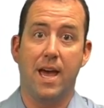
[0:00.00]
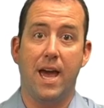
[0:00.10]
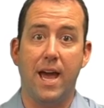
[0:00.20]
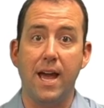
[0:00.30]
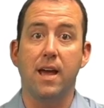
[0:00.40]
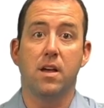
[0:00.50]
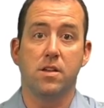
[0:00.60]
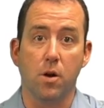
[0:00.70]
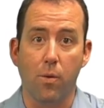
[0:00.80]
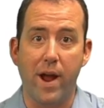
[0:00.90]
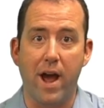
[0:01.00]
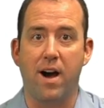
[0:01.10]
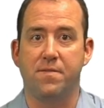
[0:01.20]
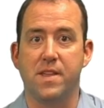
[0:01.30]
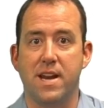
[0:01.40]
hey, your way
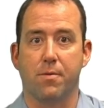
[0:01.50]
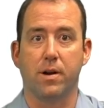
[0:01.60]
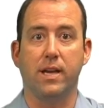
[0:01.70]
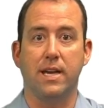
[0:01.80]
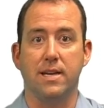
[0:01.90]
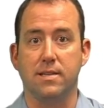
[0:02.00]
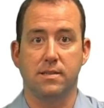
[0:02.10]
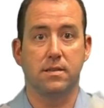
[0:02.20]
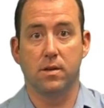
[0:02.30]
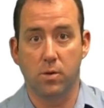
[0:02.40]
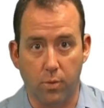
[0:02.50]
off the network is